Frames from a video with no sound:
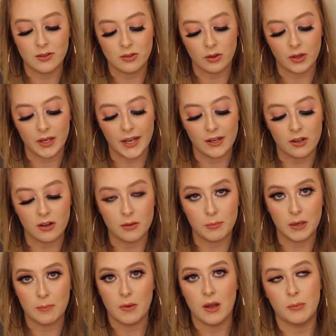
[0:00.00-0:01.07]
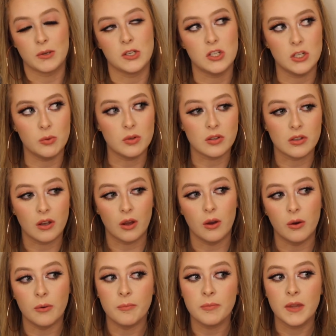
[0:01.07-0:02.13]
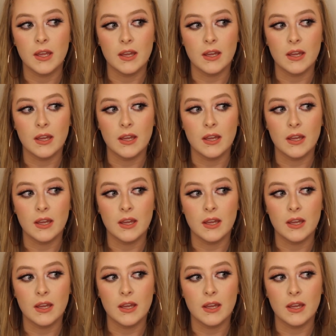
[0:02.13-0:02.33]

so then I called my mom because she was at home.